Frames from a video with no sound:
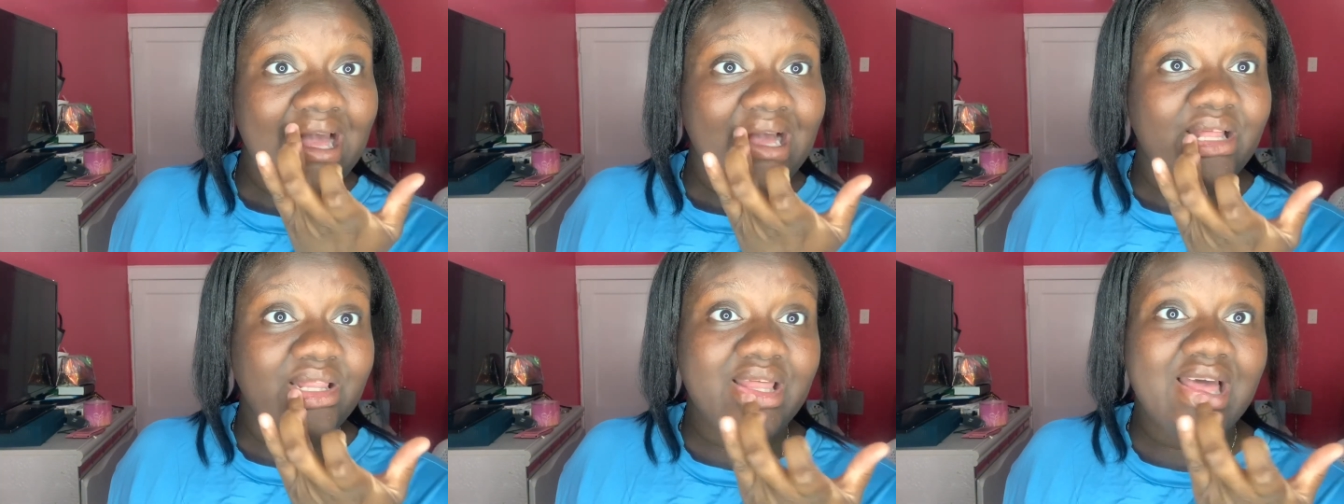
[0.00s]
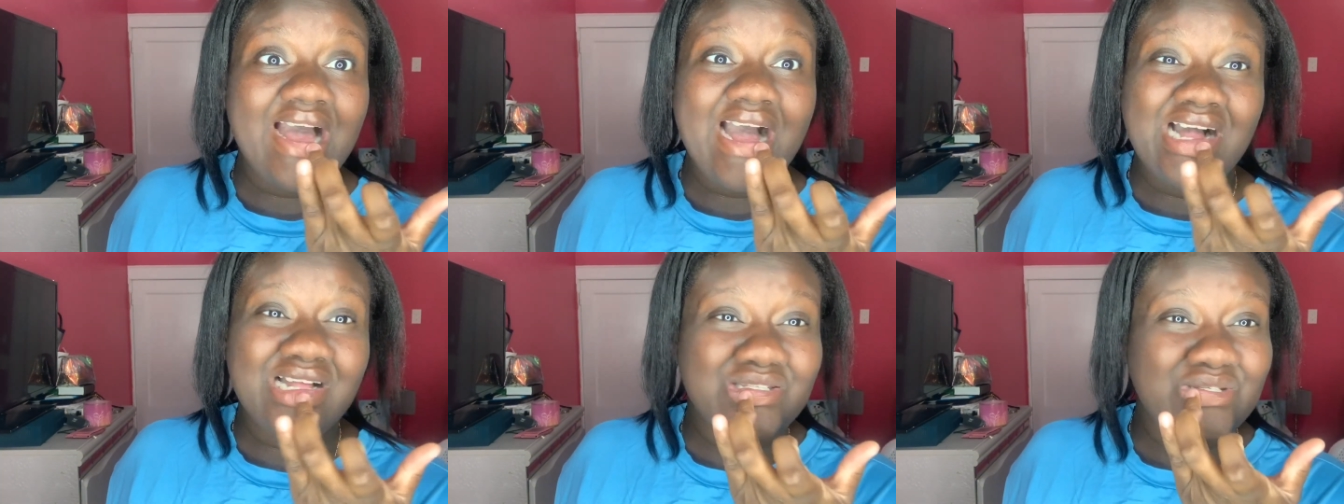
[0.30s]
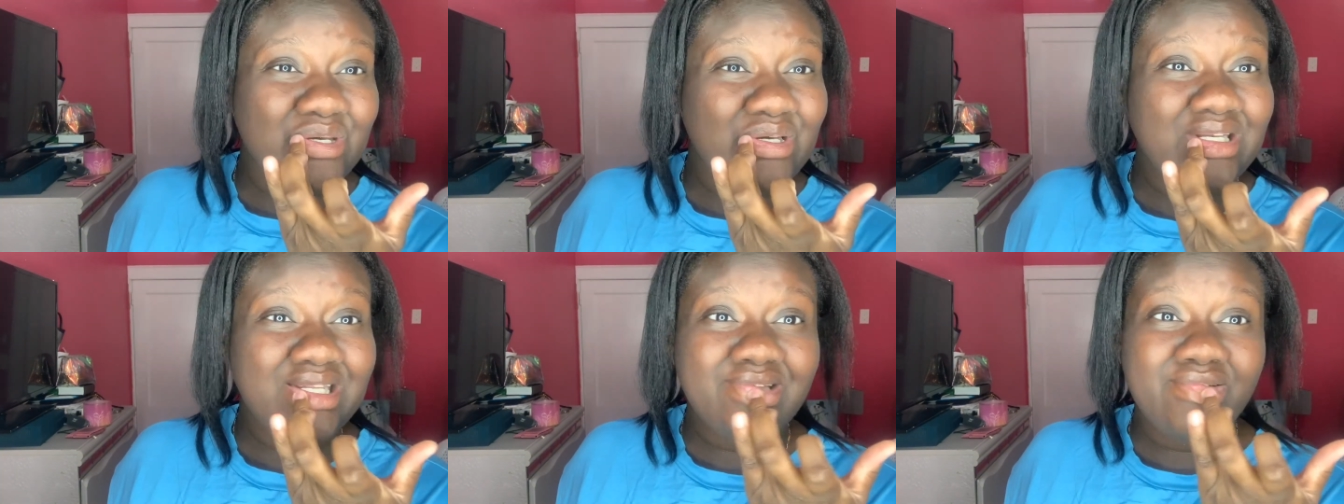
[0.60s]
that I
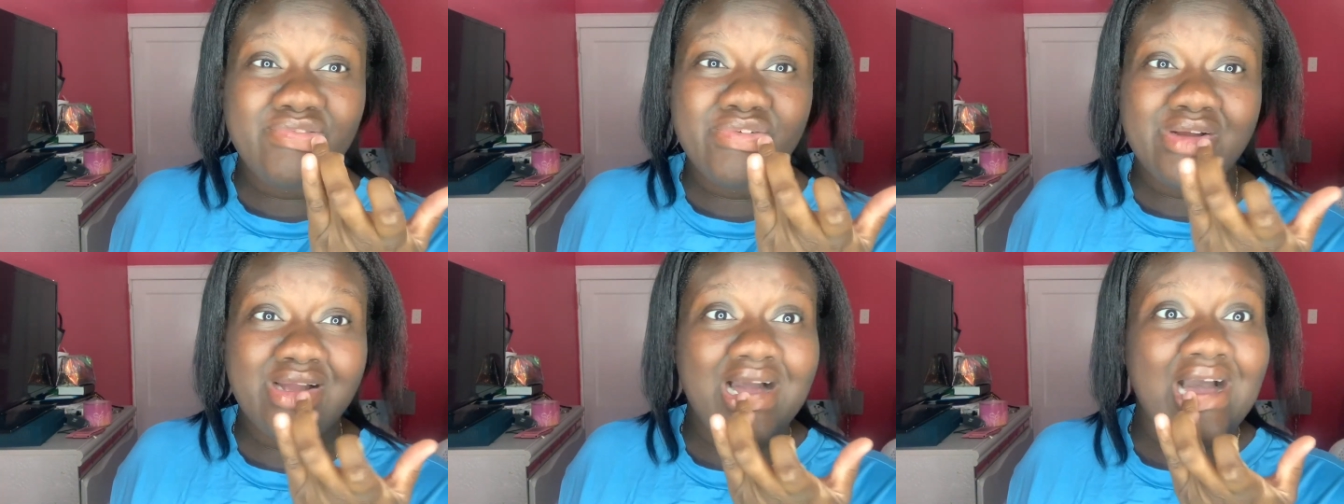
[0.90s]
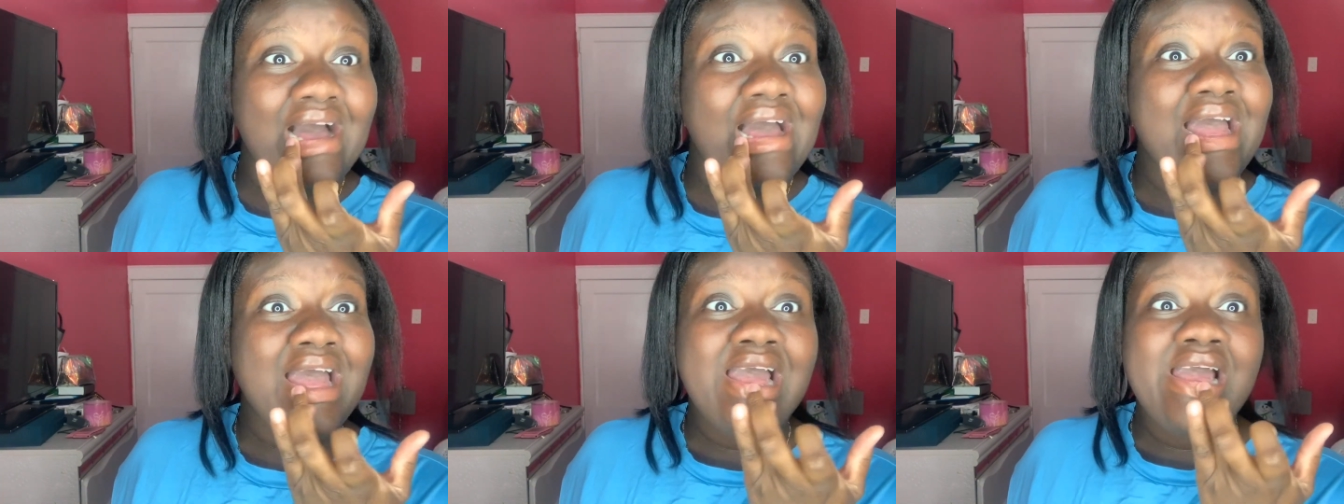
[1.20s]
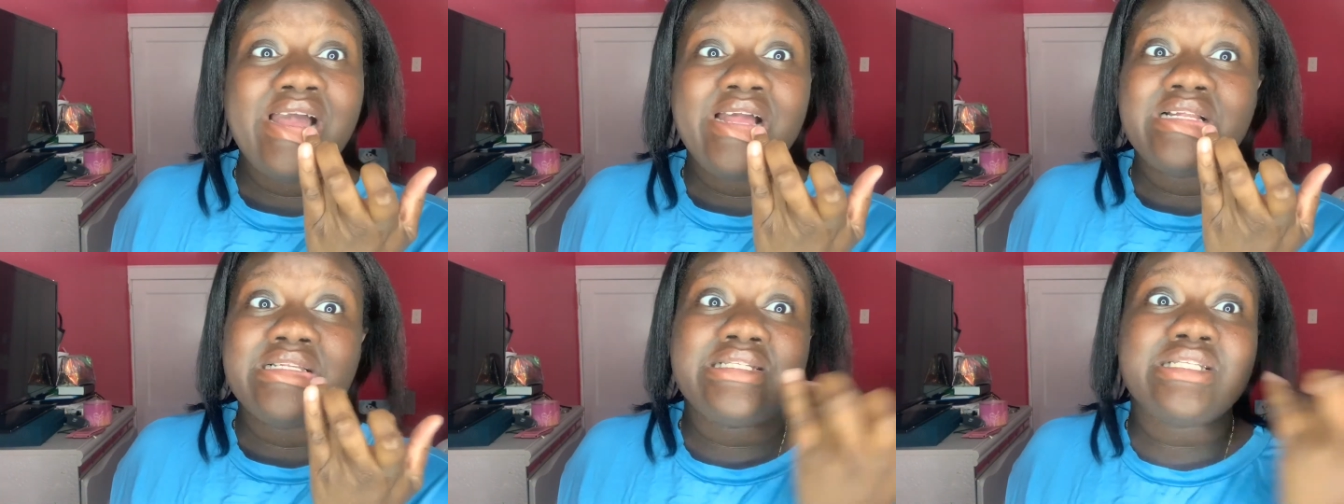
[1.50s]
totally forgot
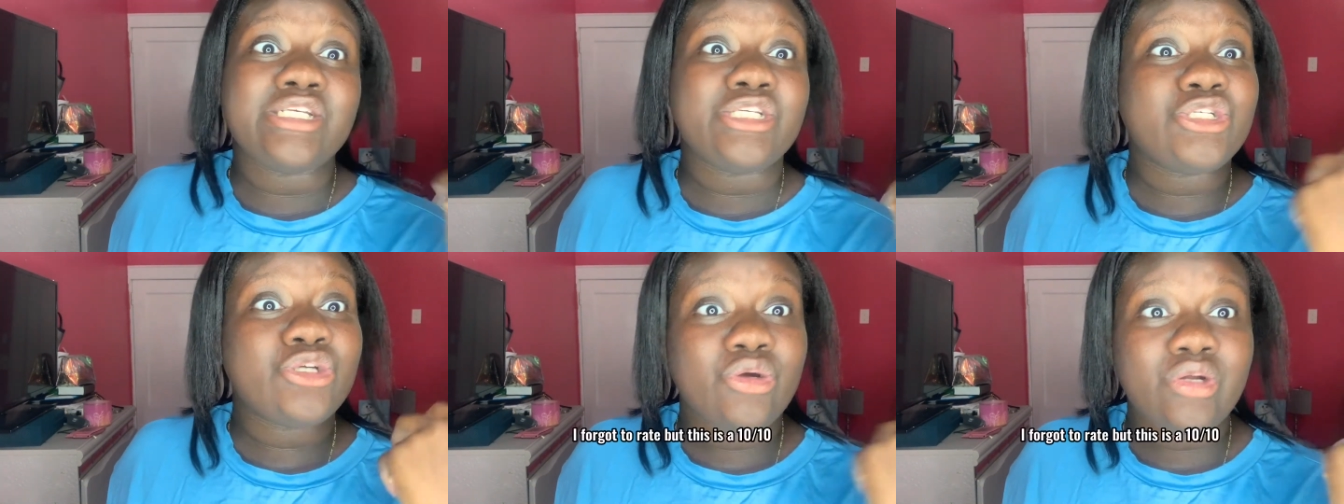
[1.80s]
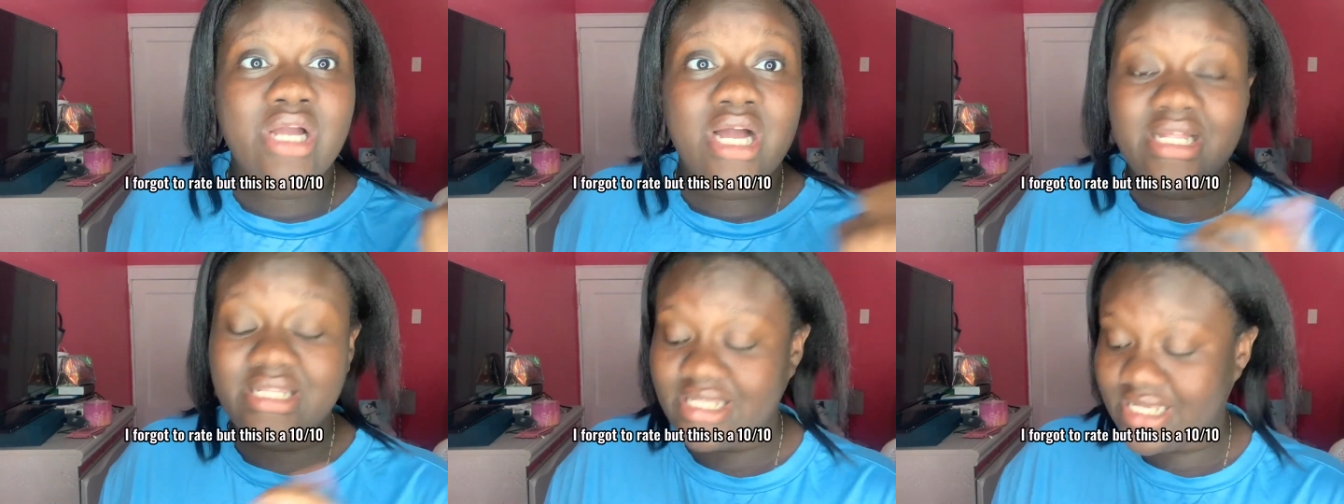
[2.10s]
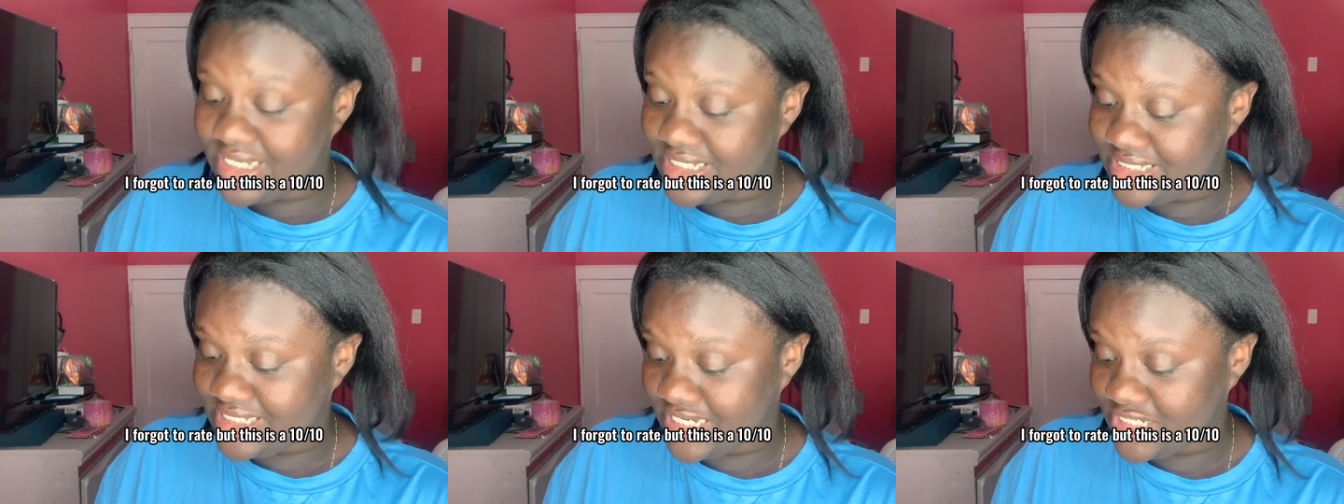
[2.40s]
to show y'all the
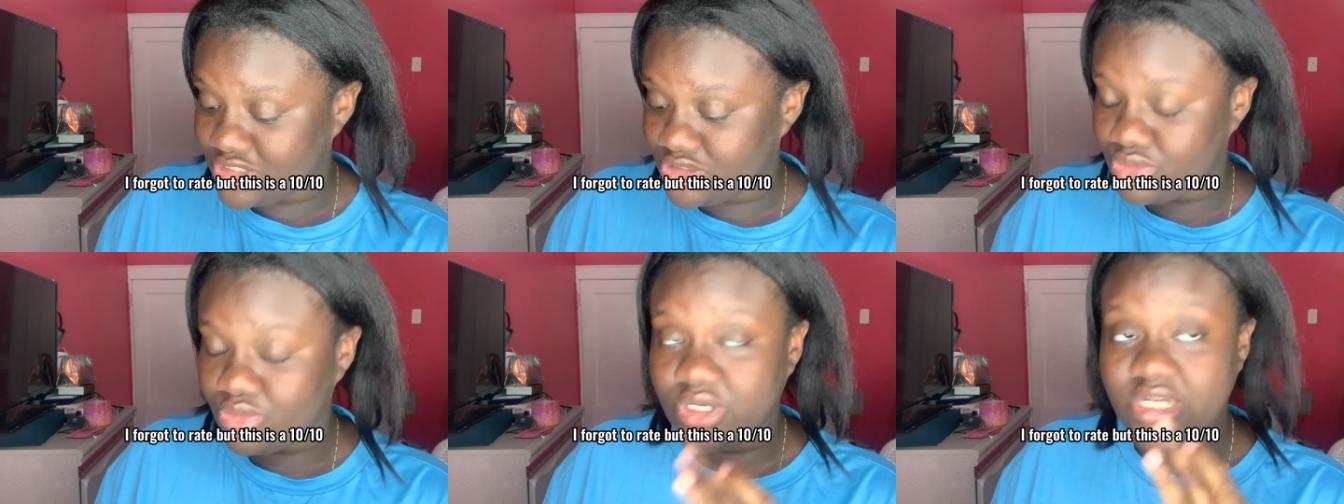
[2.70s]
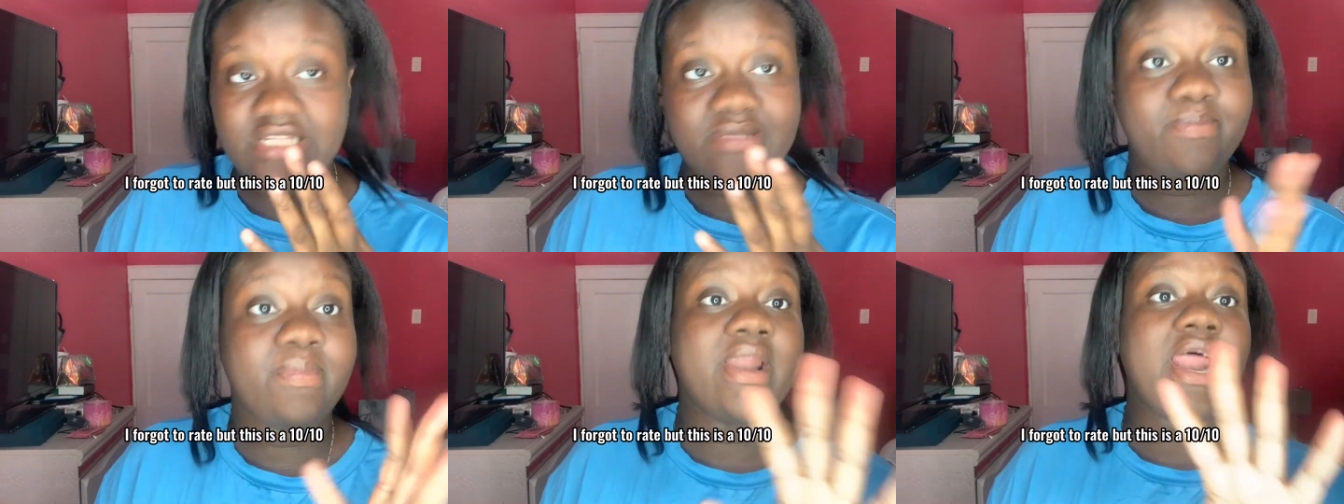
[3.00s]
accessories, but